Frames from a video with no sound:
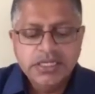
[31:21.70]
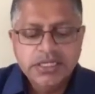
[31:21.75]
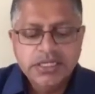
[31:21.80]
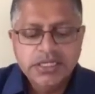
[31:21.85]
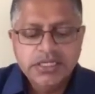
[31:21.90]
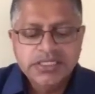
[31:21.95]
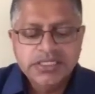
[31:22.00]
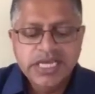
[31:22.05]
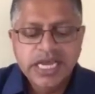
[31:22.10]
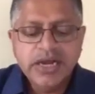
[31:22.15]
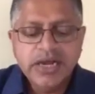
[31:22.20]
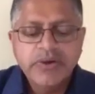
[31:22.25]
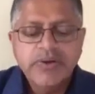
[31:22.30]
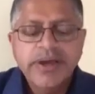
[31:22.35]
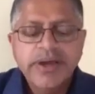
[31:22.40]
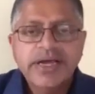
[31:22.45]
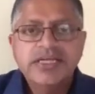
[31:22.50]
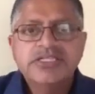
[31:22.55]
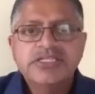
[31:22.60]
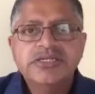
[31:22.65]

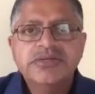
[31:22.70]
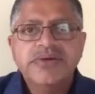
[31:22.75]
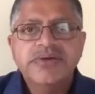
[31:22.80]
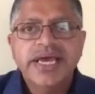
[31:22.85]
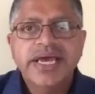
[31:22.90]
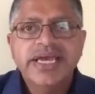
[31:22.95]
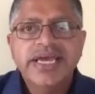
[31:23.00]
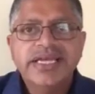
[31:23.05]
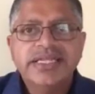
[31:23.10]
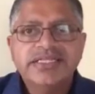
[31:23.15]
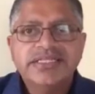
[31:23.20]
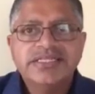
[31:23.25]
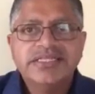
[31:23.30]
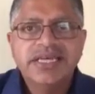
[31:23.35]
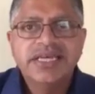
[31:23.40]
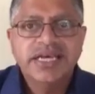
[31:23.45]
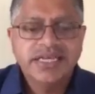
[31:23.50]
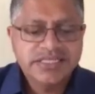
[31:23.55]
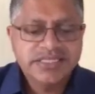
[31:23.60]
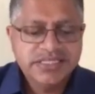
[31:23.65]
Zechariah 2 8
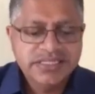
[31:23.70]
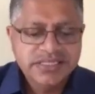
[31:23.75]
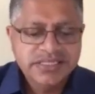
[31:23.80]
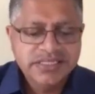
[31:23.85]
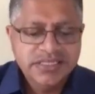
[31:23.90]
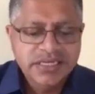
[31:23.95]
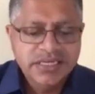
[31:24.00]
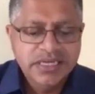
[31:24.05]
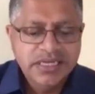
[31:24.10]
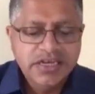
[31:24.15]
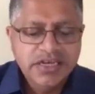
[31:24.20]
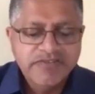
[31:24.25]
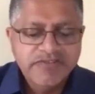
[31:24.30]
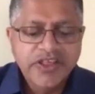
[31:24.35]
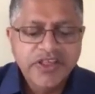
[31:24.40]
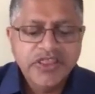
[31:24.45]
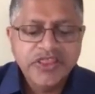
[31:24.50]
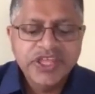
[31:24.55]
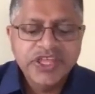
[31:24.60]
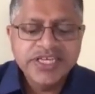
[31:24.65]
says,
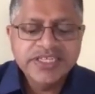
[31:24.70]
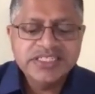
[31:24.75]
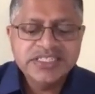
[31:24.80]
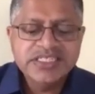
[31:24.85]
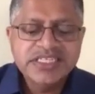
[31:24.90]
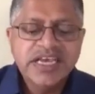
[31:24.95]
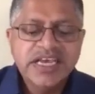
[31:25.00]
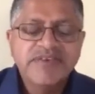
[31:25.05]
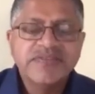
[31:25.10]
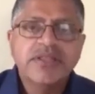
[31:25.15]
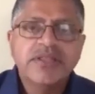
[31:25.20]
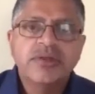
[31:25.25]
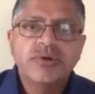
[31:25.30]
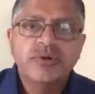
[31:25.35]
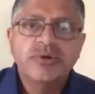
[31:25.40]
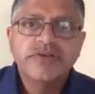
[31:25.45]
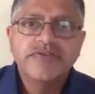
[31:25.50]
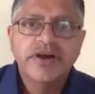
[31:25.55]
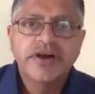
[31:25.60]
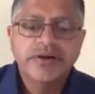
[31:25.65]
For thus saith the
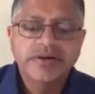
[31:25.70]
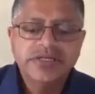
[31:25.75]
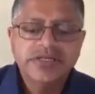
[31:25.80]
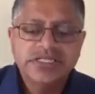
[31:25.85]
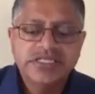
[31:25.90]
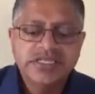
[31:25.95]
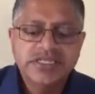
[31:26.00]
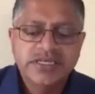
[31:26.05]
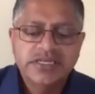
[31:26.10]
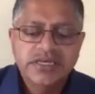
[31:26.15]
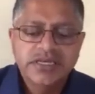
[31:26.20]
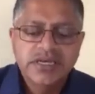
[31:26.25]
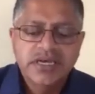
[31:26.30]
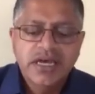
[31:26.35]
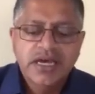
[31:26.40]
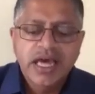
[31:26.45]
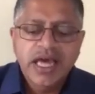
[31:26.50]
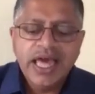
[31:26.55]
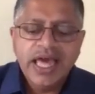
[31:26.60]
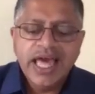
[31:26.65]
Lord of hosts,
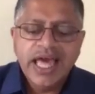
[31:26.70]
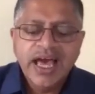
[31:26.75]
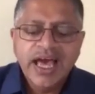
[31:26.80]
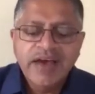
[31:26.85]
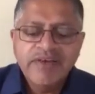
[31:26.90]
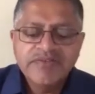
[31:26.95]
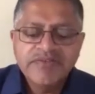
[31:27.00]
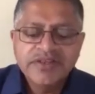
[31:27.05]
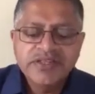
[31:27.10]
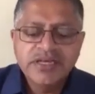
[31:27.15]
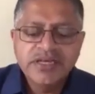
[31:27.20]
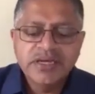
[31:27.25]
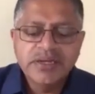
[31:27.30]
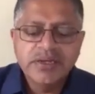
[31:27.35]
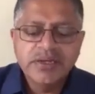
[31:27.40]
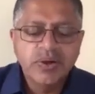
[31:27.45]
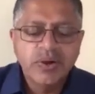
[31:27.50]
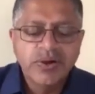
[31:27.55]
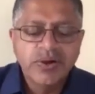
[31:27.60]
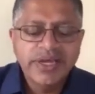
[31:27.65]
after the
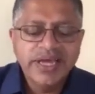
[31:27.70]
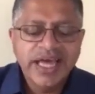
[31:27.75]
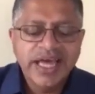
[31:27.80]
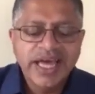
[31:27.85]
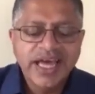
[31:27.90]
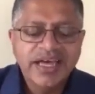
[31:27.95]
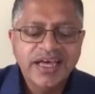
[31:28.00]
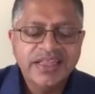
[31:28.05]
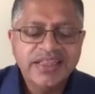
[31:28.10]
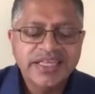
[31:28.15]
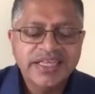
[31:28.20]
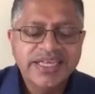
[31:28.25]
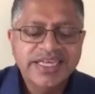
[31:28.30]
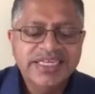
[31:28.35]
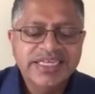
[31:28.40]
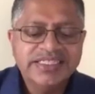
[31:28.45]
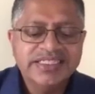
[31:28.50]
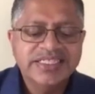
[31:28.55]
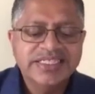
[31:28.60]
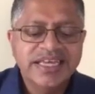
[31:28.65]
glory hath
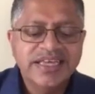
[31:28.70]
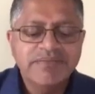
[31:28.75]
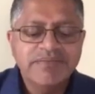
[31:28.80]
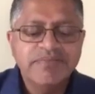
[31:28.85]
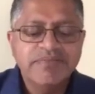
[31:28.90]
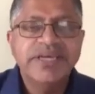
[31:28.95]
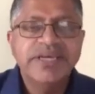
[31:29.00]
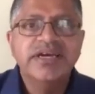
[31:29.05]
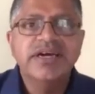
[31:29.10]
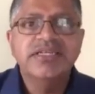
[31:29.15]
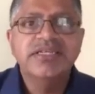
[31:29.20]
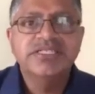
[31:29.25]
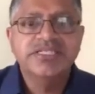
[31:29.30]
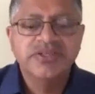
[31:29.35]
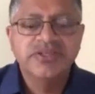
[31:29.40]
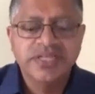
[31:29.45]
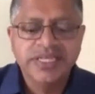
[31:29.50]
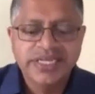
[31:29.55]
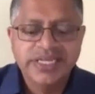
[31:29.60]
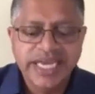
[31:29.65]
he sent me
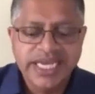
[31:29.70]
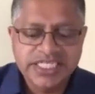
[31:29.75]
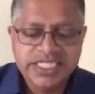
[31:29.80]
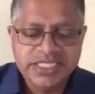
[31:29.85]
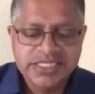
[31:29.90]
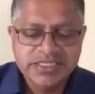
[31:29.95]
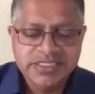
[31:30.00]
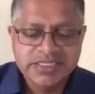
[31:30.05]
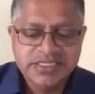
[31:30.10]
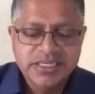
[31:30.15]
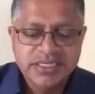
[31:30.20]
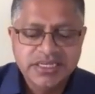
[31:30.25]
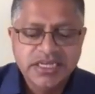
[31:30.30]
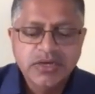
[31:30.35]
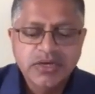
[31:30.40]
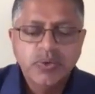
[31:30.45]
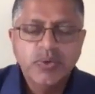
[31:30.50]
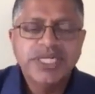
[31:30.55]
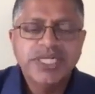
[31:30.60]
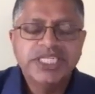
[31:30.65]
unto the nations
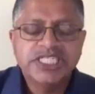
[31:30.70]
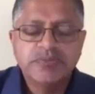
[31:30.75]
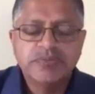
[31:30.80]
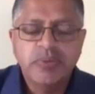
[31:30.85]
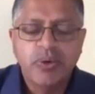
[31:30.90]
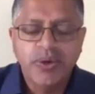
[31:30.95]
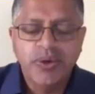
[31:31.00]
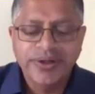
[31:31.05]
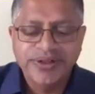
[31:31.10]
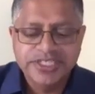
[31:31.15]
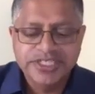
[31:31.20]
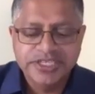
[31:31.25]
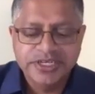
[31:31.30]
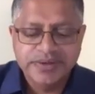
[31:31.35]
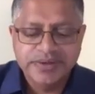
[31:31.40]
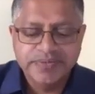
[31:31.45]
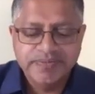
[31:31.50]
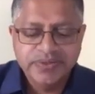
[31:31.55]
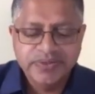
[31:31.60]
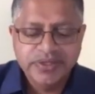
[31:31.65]
which spoiled
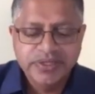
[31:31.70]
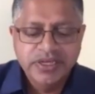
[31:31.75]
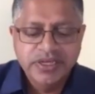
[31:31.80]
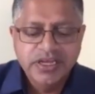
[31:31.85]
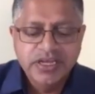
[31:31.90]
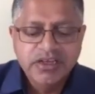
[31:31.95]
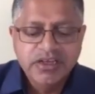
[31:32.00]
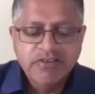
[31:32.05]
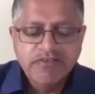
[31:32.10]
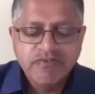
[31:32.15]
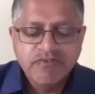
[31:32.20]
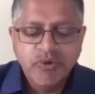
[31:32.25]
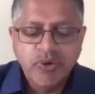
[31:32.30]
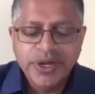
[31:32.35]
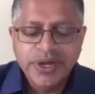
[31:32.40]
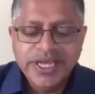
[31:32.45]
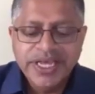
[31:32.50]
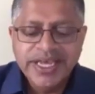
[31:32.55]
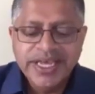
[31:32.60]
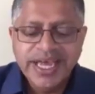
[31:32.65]
you, for
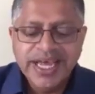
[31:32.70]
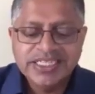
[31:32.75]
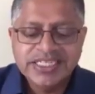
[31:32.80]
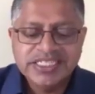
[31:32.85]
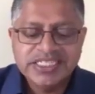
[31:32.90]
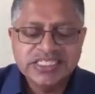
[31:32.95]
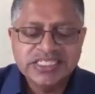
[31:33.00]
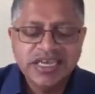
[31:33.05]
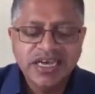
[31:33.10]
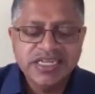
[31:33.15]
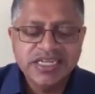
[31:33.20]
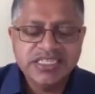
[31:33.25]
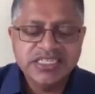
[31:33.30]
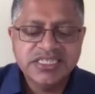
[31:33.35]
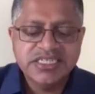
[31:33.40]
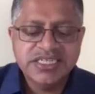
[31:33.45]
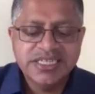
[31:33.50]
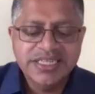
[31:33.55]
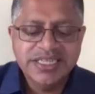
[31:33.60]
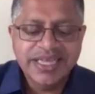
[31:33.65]
he has
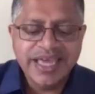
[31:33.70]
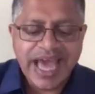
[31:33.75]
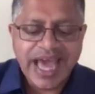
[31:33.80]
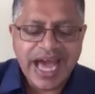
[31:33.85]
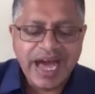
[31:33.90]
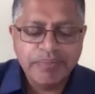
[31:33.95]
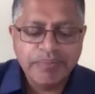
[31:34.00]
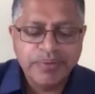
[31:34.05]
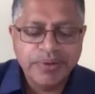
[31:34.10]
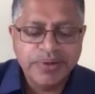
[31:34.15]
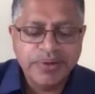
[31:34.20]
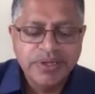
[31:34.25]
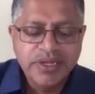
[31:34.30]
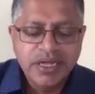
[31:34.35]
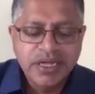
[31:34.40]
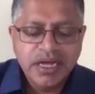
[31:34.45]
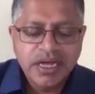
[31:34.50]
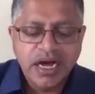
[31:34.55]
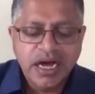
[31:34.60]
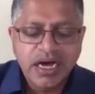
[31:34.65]
touched the apple
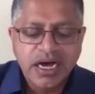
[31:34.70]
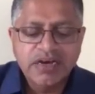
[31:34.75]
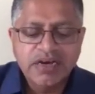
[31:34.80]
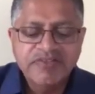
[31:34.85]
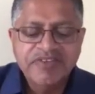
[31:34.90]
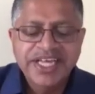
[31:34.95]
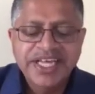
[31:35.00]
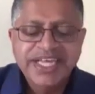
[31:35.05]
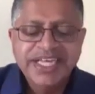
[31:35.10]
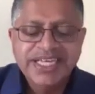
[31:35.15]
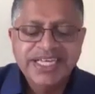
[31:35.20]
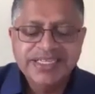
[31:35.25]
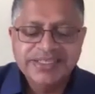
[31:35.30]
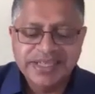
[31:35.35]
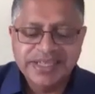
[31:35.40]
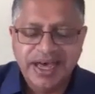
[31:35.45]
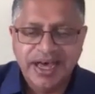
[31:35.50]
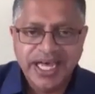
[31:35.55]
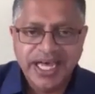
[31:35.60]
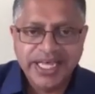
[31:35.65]
of his
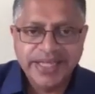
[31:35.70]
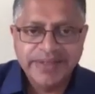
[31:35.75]
eye.